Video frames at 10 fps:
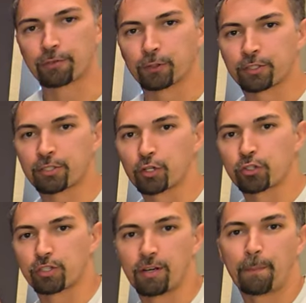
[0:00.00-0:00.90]
full
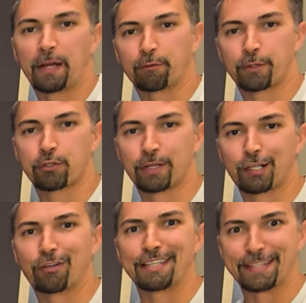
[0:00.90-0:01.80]
disclosure, my
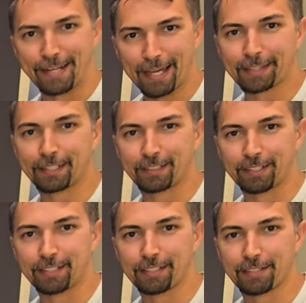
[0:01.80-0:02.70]
refrigerator is not the
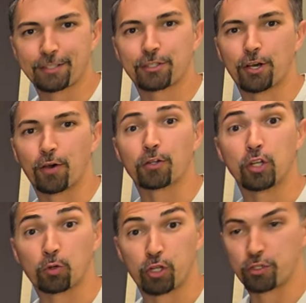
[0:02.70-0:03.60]
cleanest, so
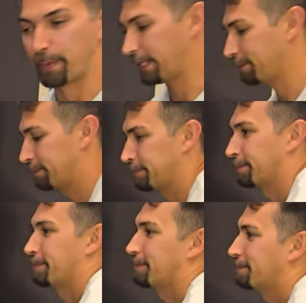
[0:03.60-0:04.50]
don't judge
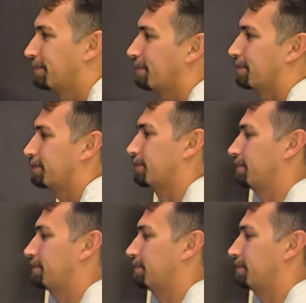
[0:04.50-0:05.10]
me.